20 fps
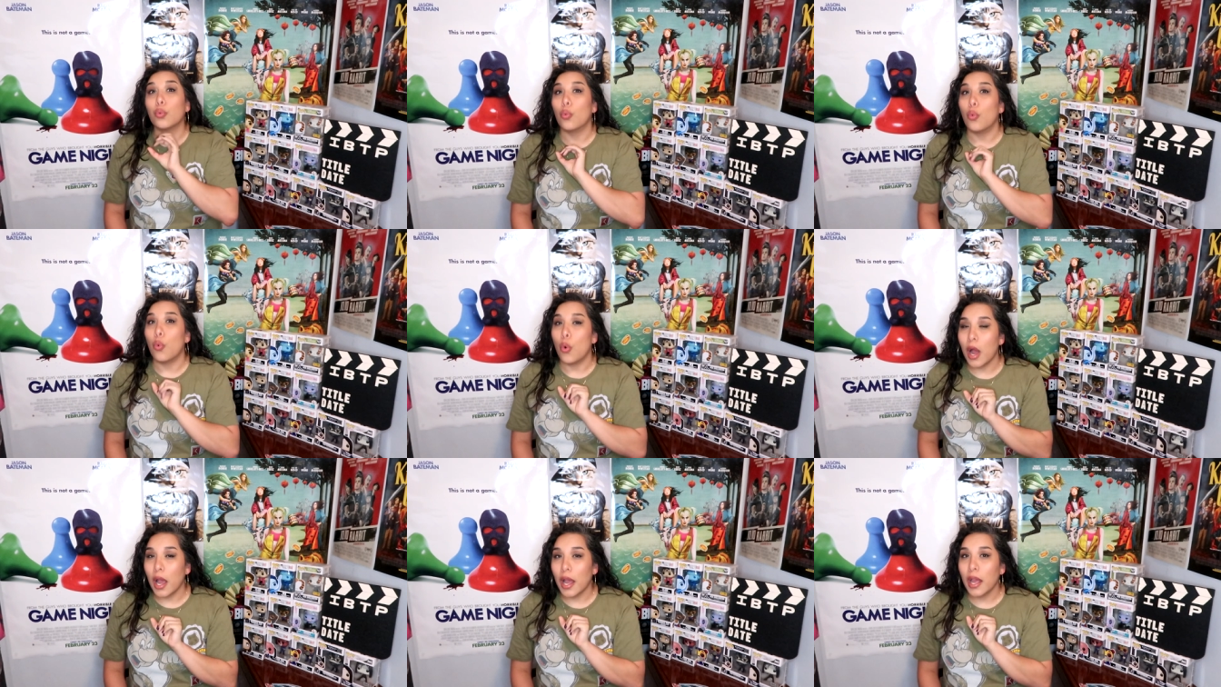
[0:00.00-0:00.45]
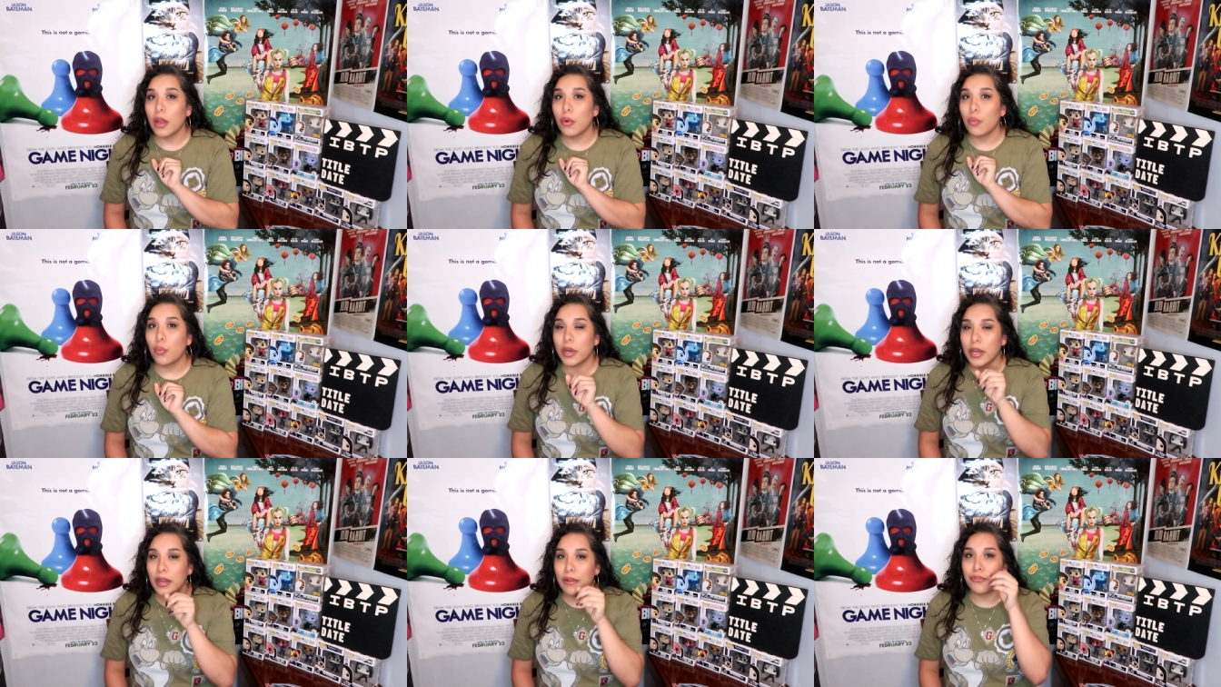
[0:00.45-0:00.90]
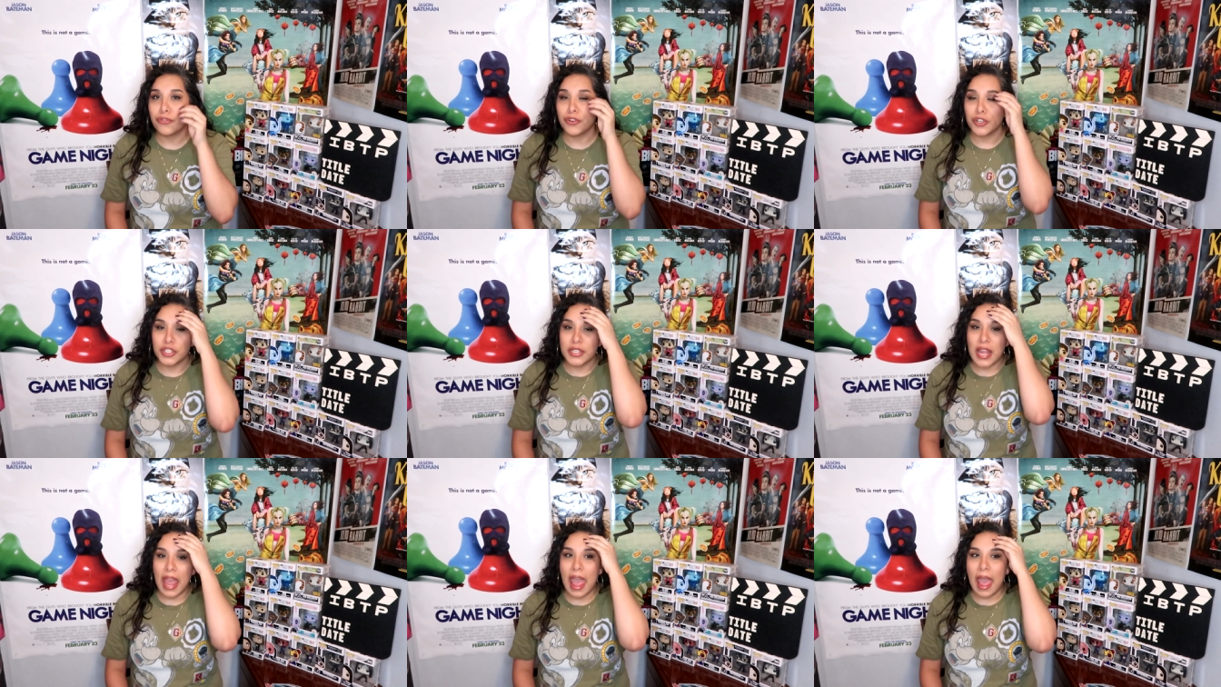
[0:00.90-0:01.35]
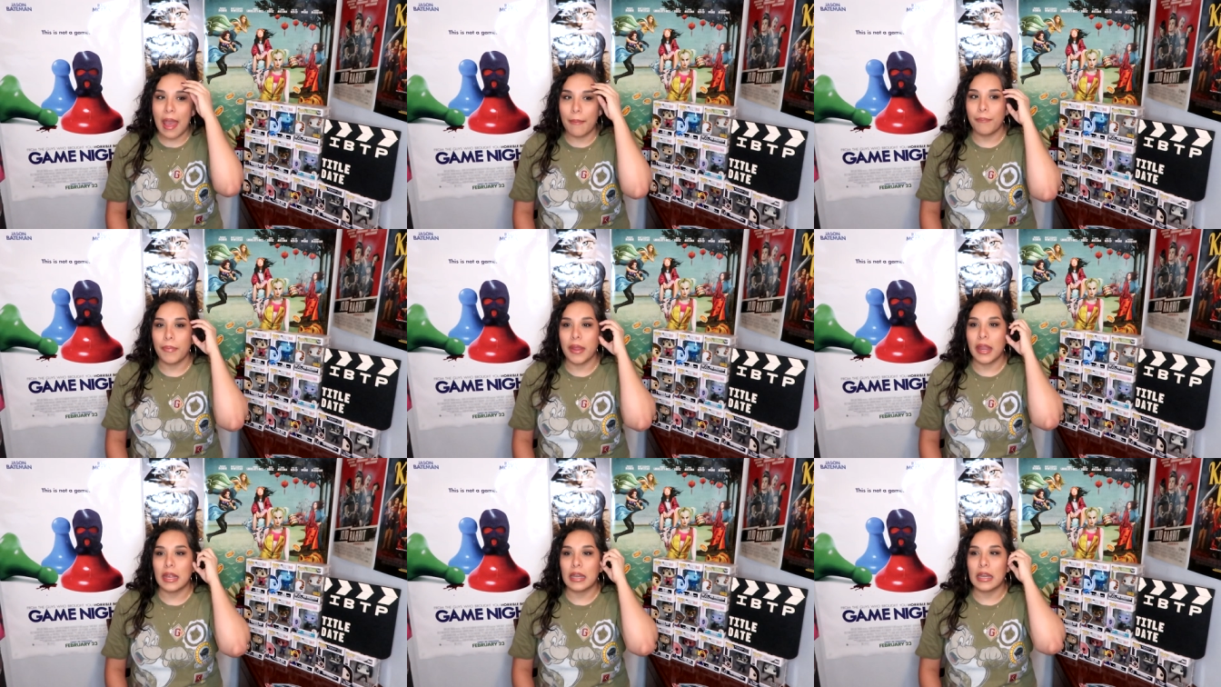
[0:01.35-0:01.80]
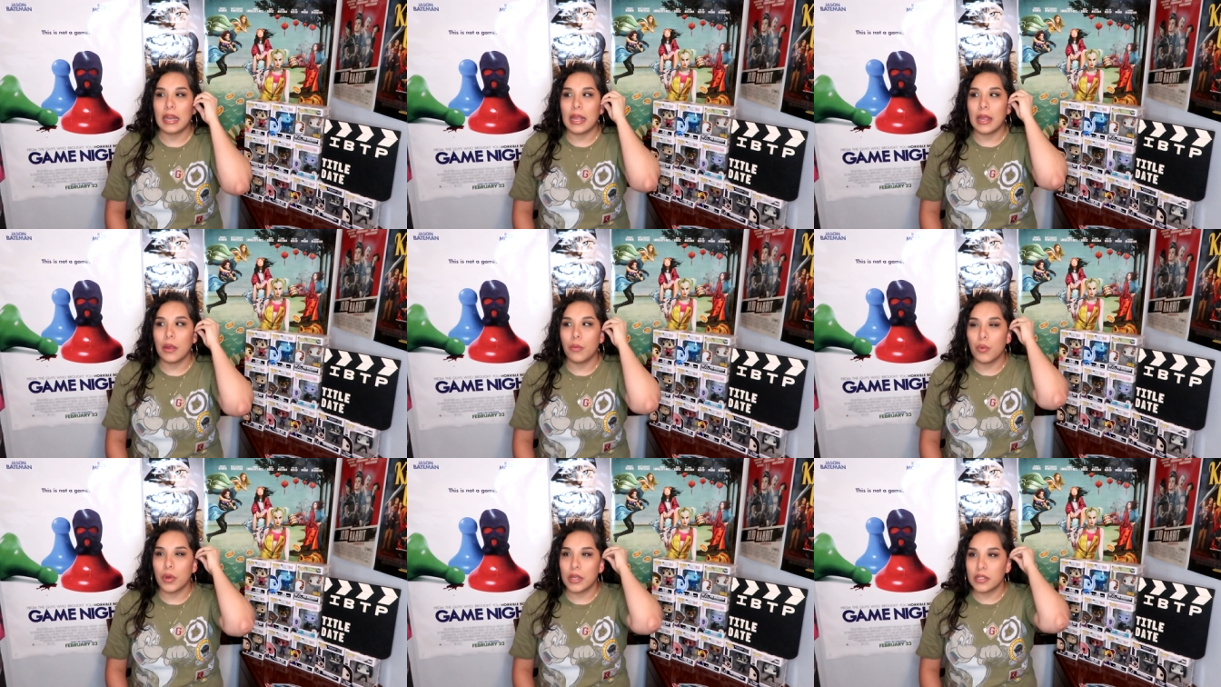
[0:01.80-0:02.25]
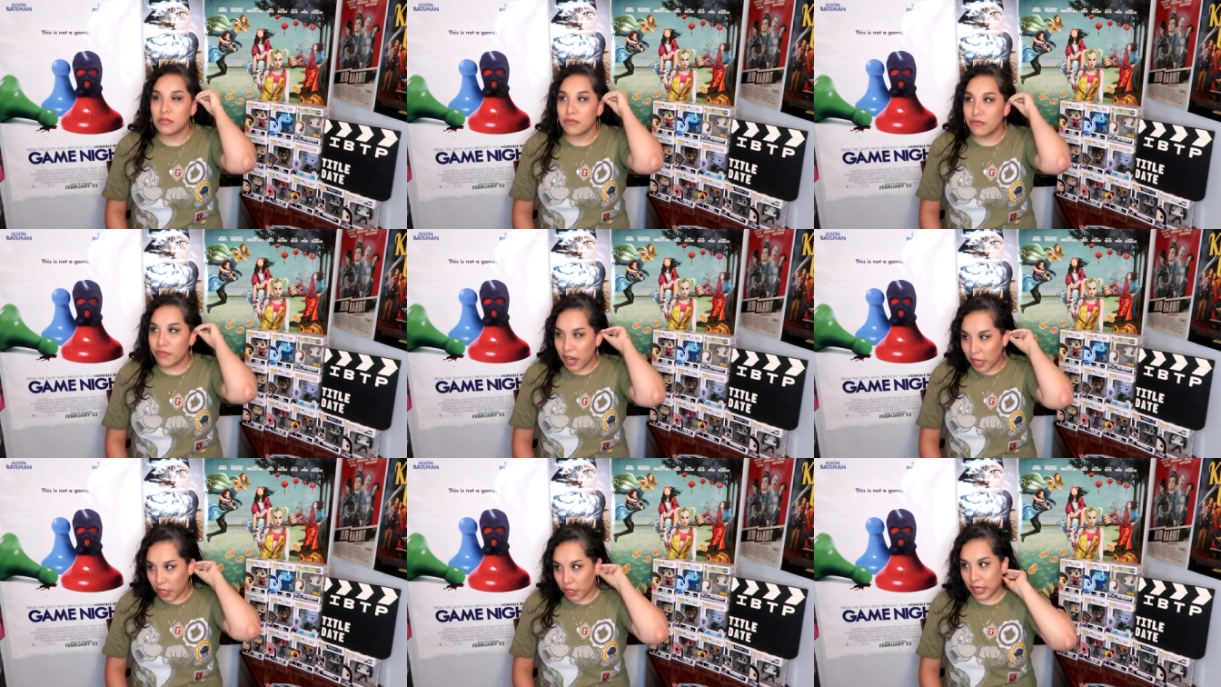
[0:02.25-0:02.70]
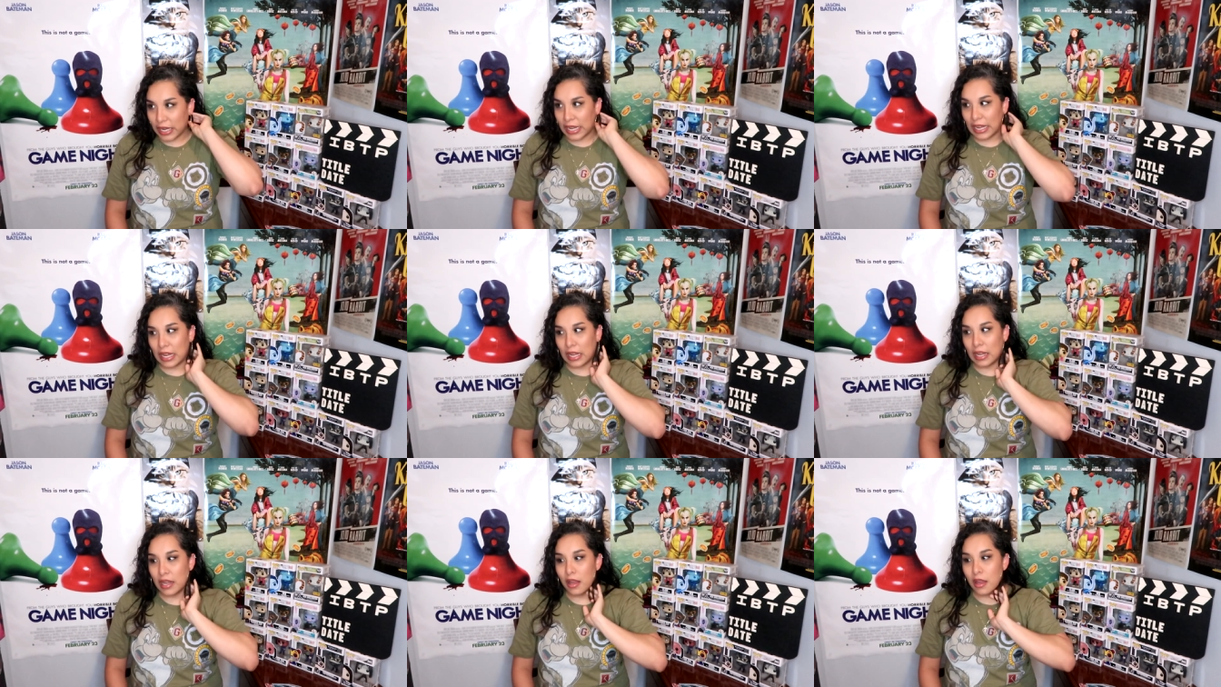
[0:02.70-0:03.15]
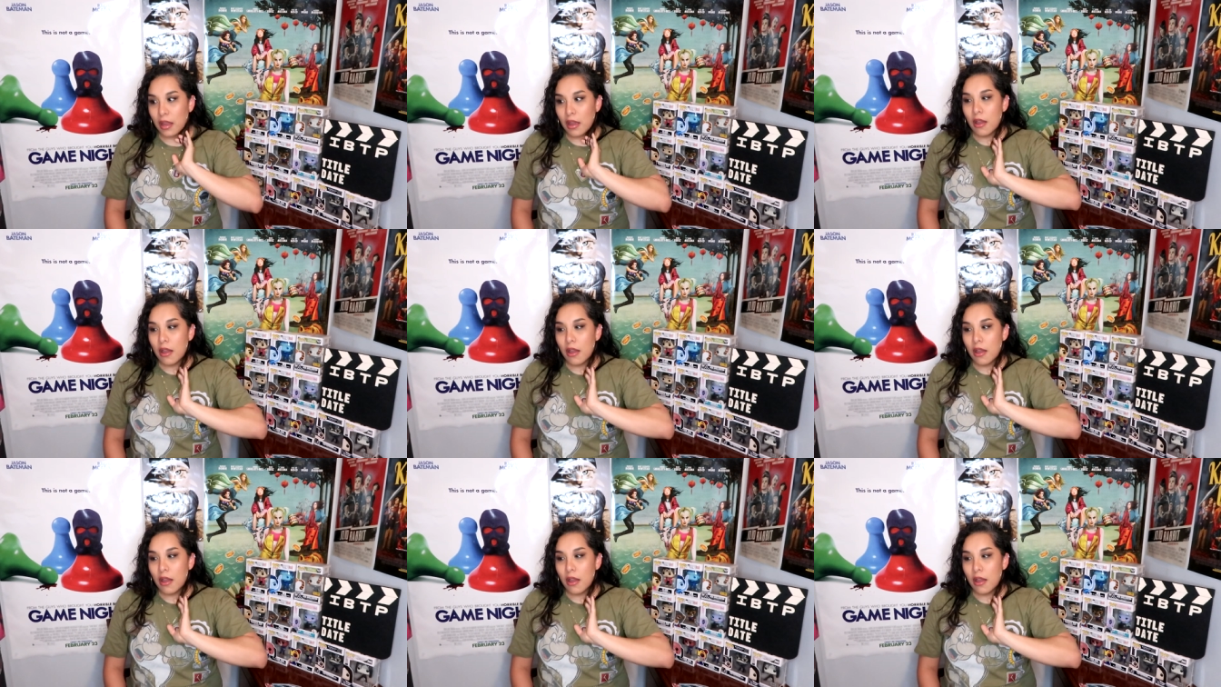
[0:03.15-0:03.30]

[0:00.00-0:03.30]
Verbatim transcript: one when it first happened it was very